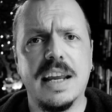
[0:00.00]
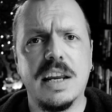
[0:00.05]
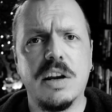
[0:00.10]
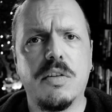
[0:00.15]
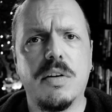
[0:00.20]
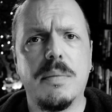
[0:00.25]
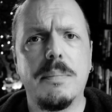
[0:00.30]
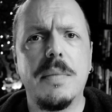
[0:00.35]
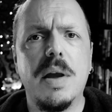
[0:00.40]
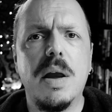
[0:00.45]

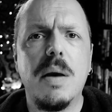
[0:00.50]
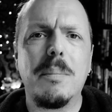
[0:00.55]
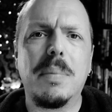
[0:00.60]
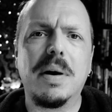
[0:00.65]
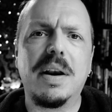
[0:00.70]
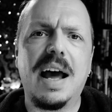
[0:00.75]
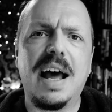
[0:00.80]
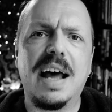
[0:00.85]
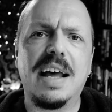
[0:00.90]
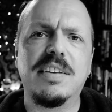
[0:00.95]
Ingram,
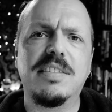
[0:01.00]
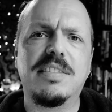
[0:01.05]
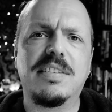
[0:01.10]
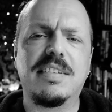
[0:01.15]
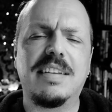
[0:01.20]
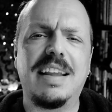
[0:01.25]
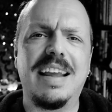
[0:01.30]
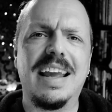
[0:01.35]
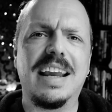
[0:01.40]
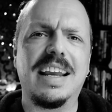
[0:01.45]
but has
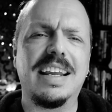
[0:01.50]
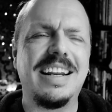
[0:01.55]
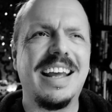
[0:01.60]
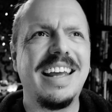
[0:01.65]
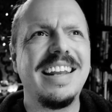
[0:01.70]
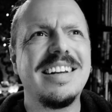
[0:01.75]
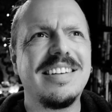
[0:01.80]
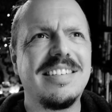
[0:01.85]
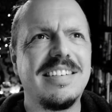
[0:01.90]
taken, in a